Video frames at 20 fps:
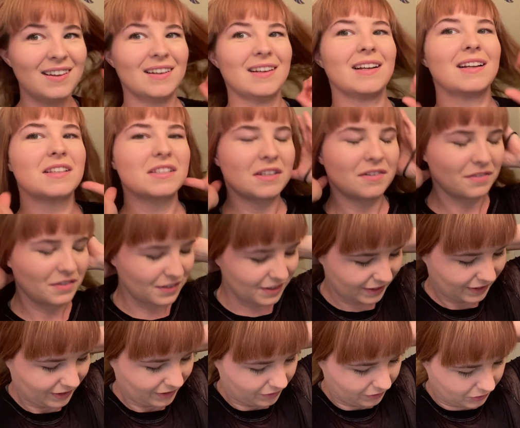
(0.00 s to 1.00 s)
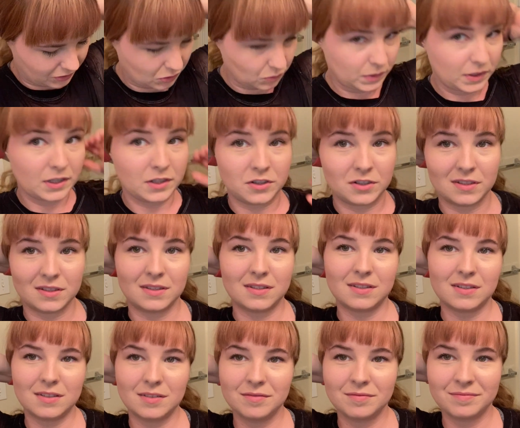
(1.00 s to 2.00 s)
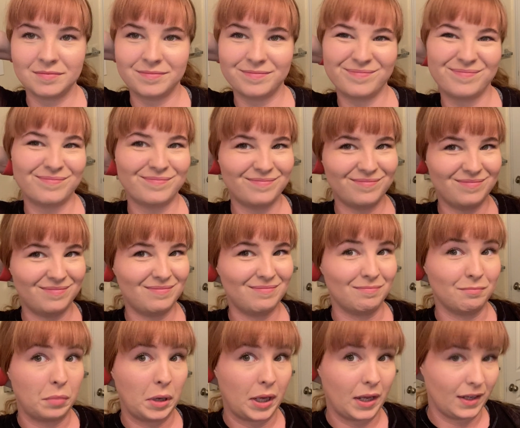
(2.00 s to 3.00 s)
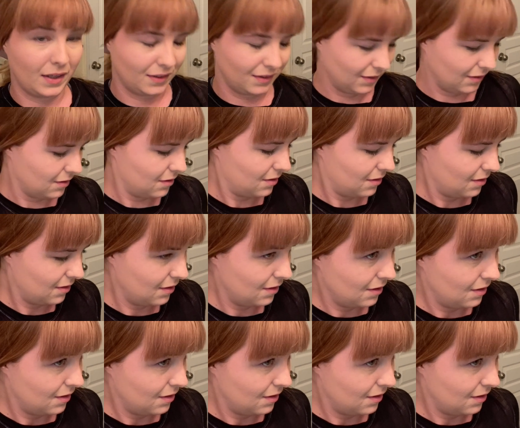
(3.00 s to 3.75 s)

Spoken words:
because I feel like it looks weird just bangs.